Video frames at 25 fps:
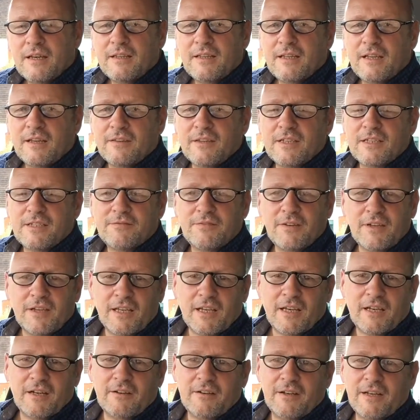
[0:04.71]
Now this
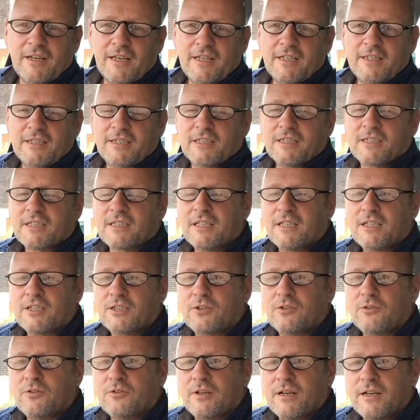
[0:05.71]
video is just going to
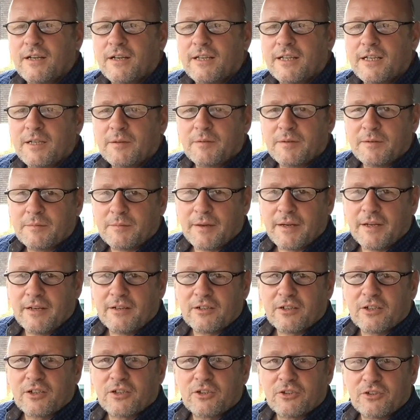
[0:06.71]
talk a little bit about
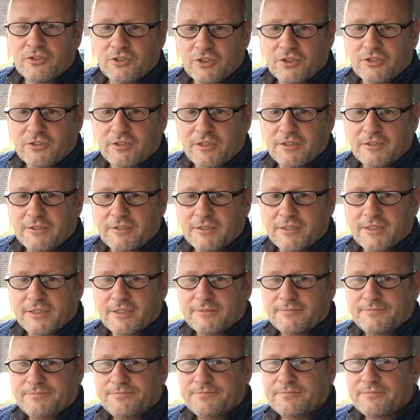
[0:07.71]
crossroads.